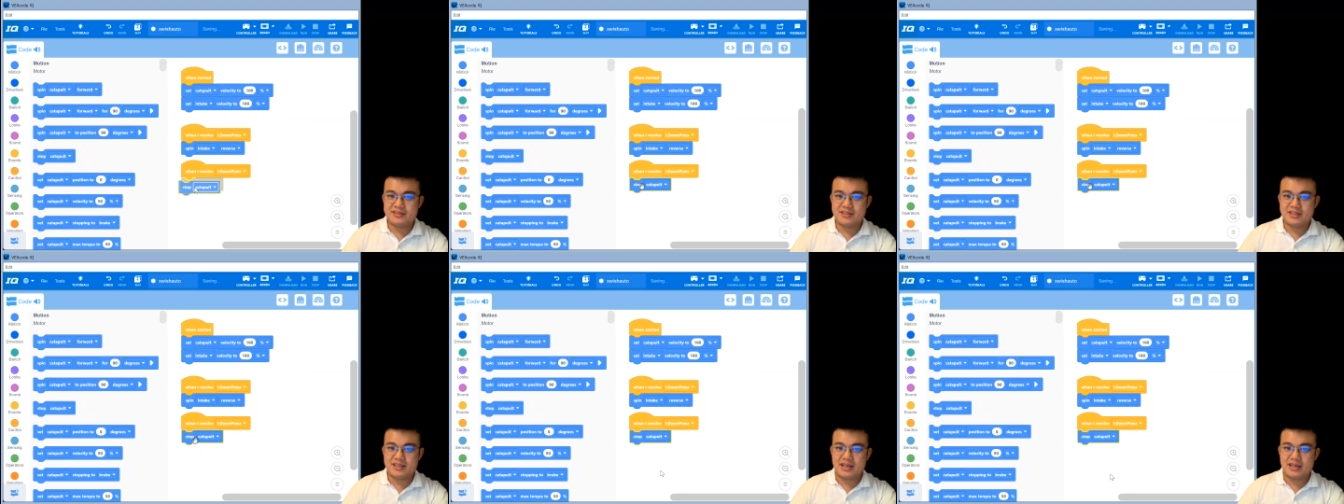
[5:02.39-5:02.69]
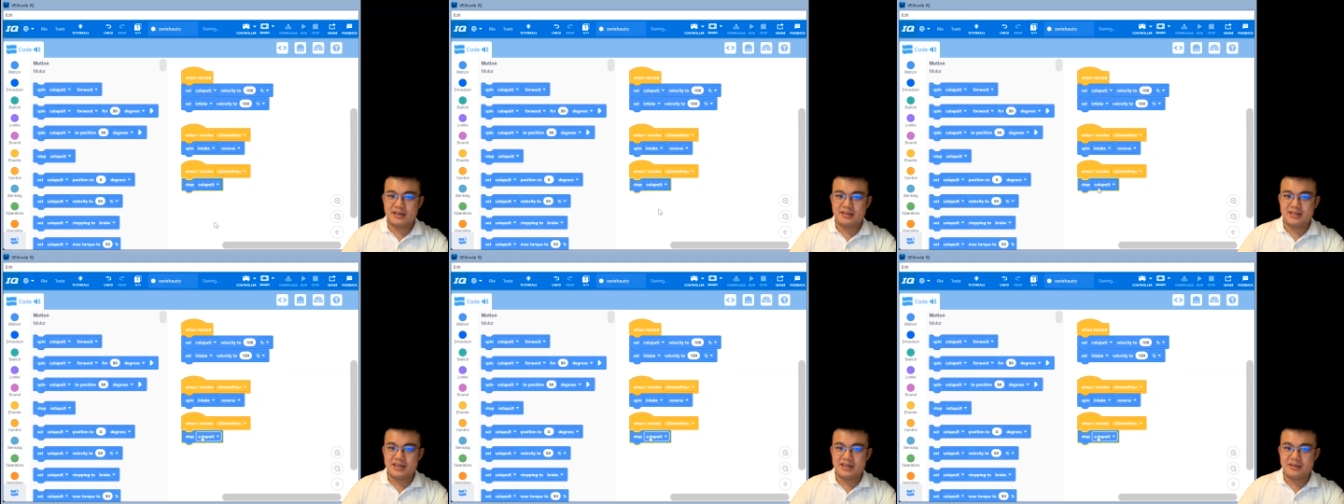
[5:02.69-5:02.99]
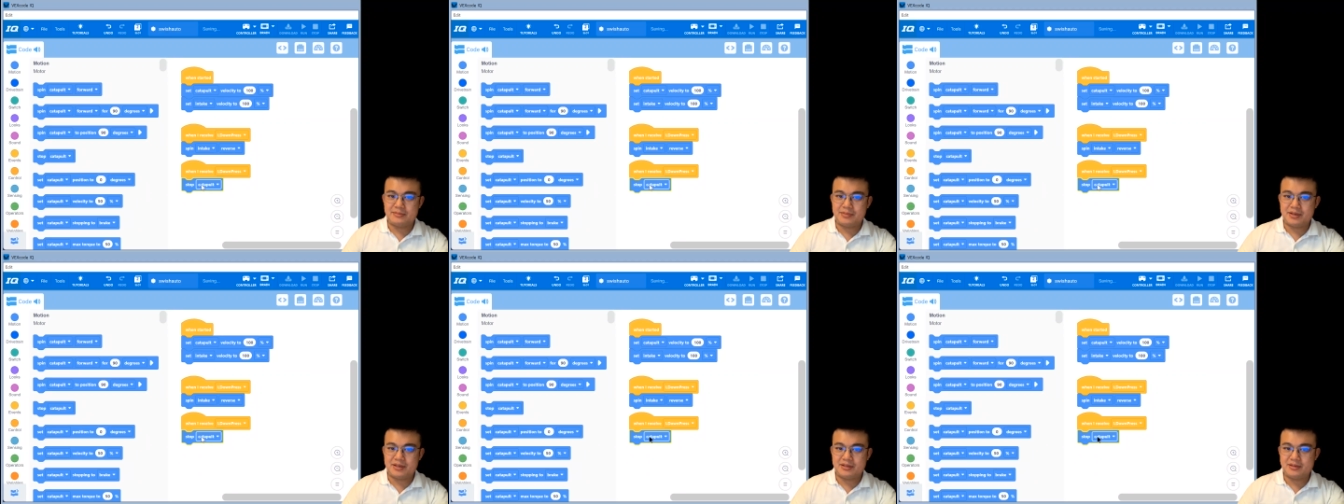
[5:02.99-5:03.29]
the L
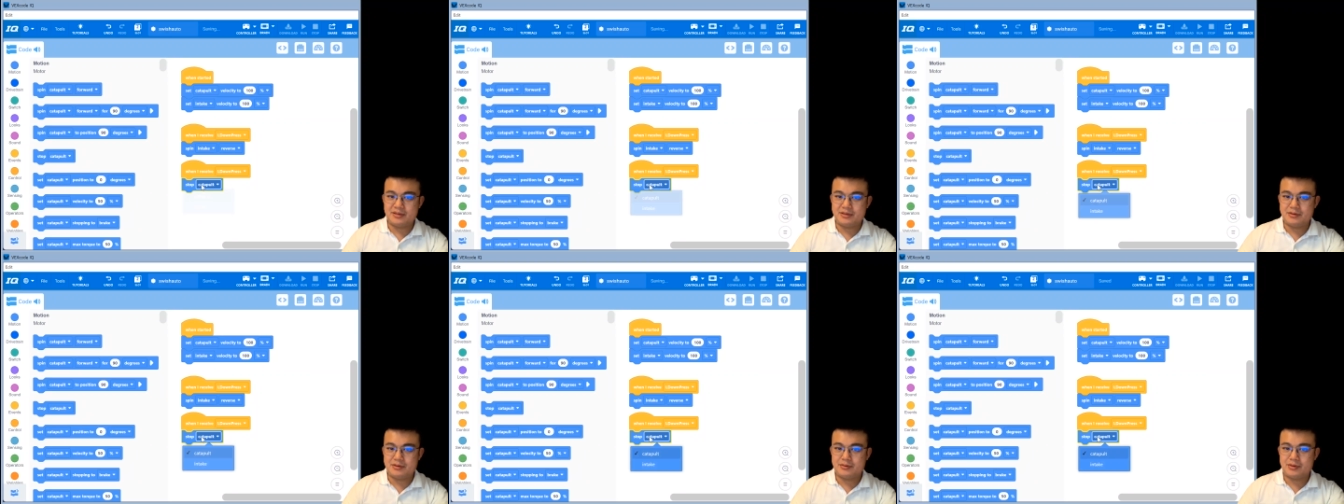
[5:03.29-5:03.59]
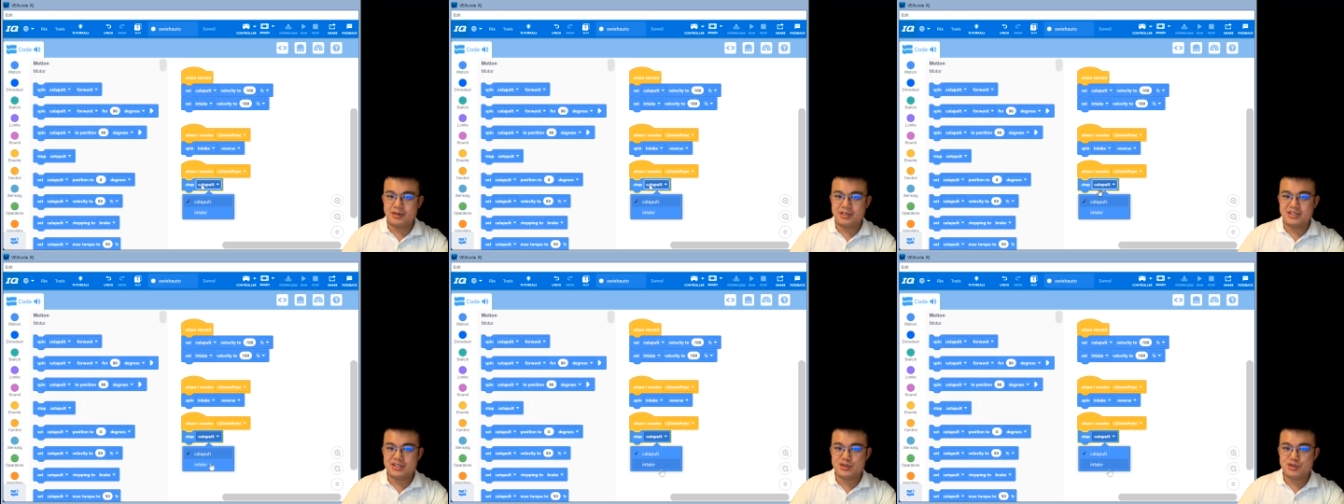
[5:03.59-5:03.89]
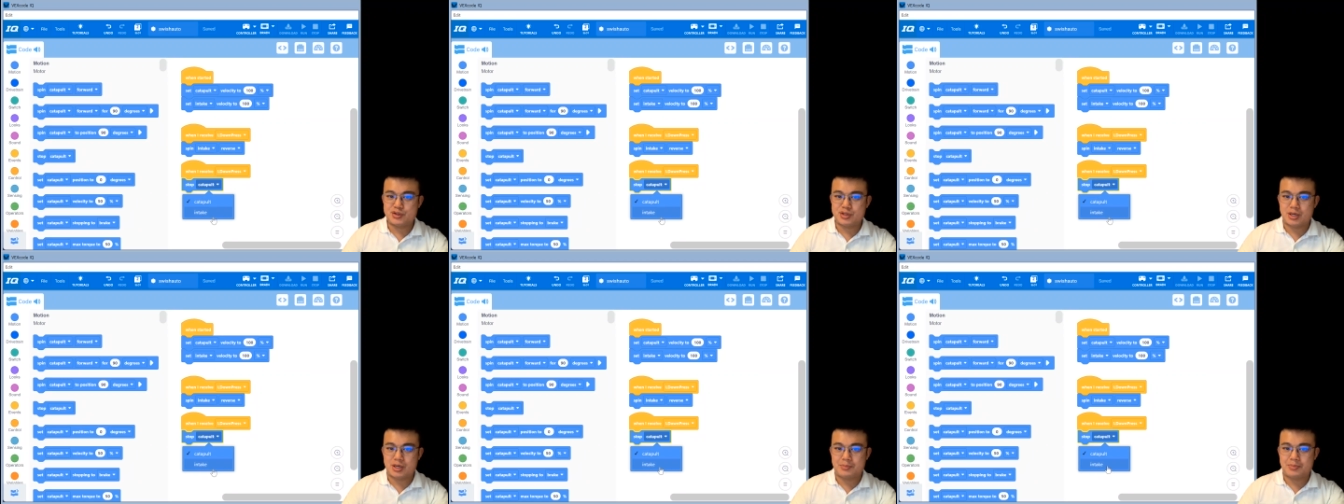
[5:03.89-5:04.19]
down button? We
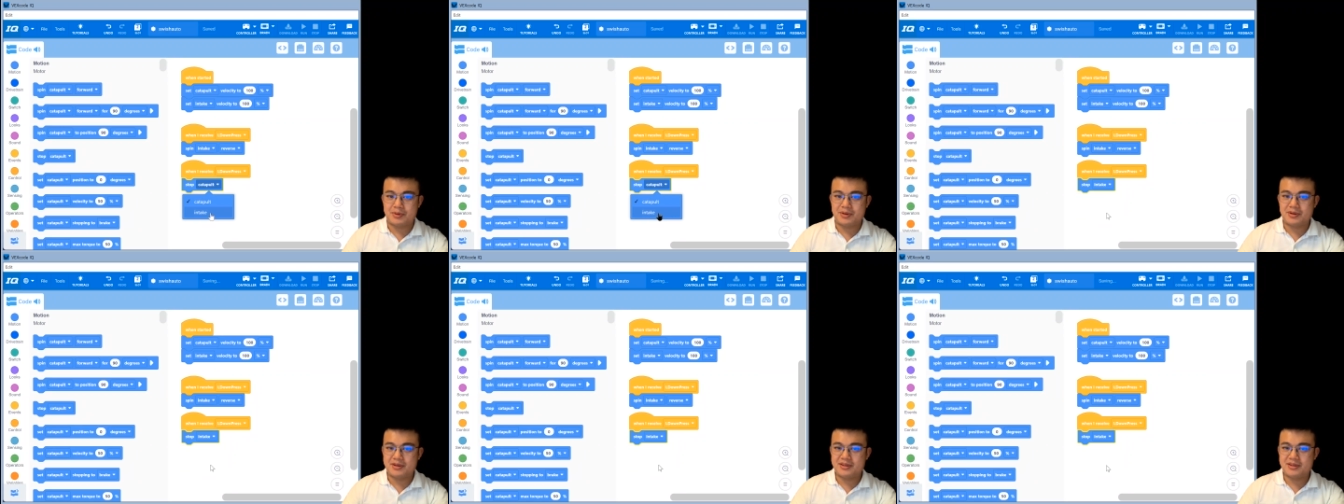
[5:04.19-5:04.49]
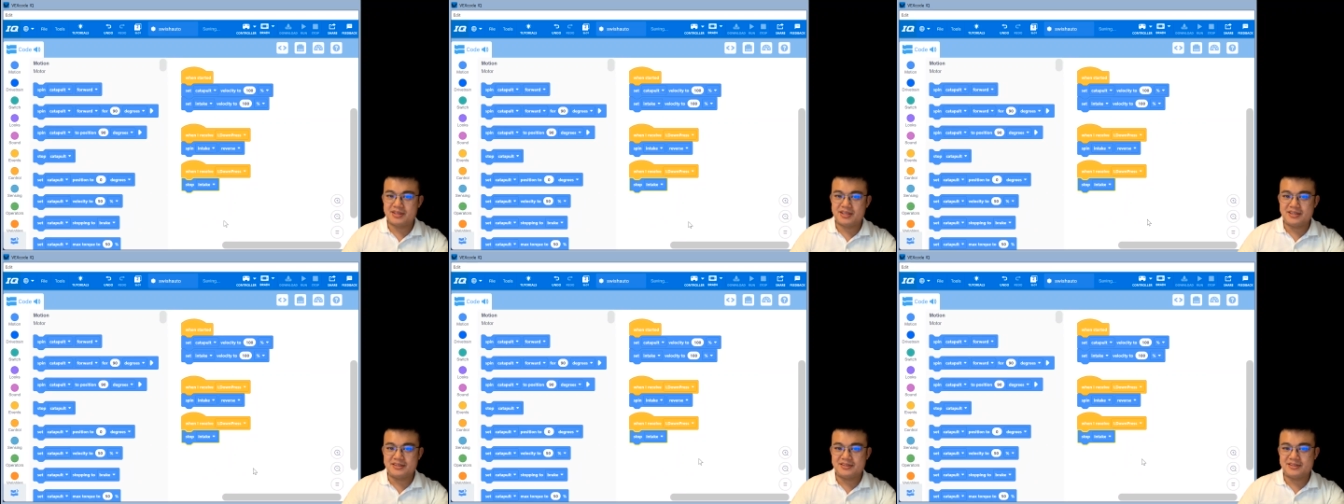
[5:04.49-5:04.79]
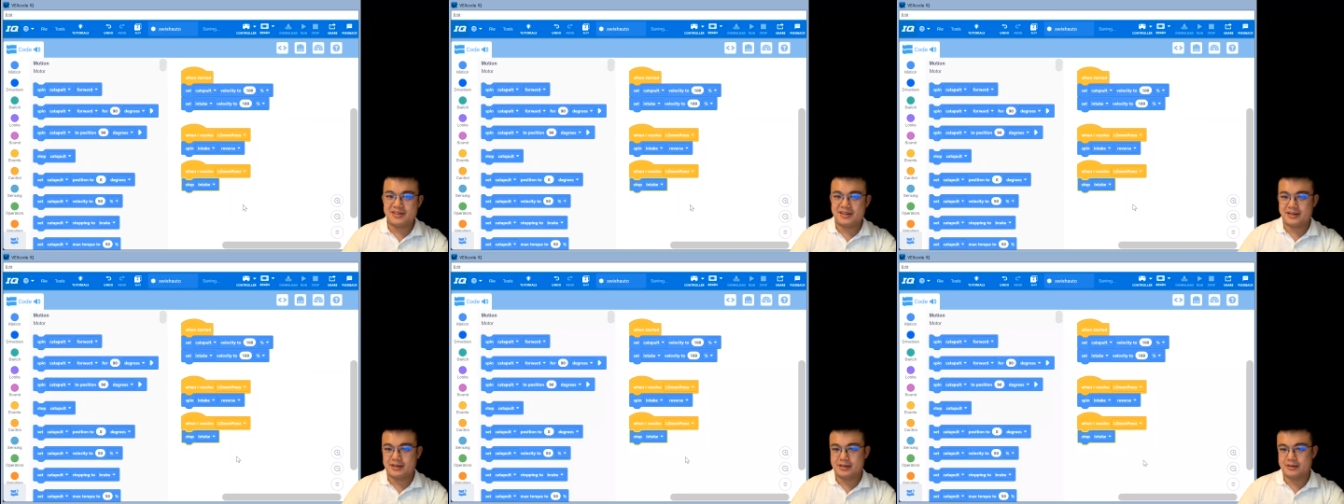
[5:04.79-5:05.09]
stop the
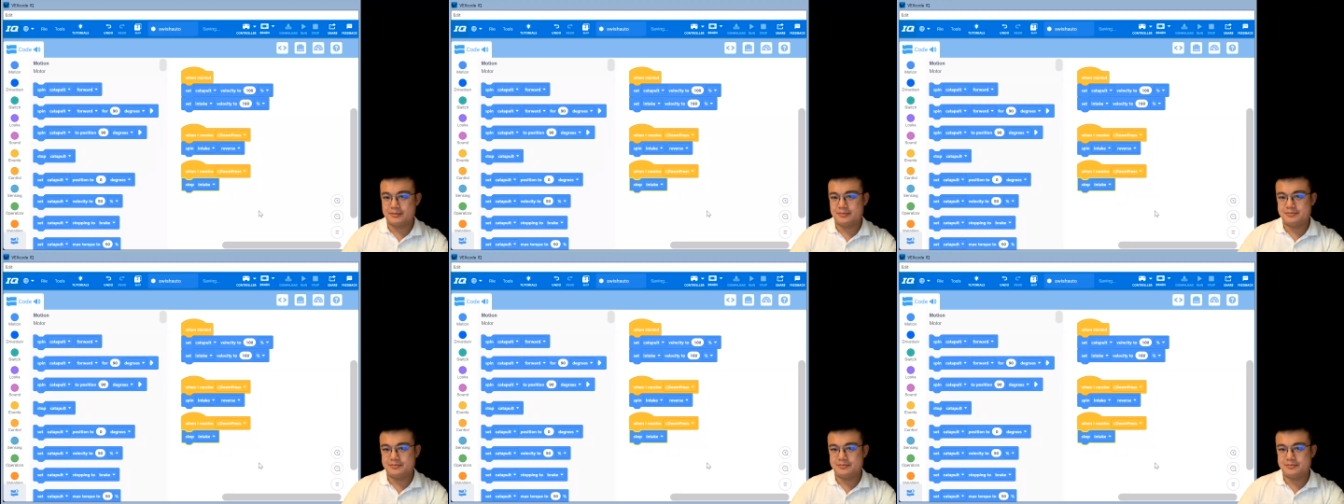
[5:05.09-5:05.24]
intake.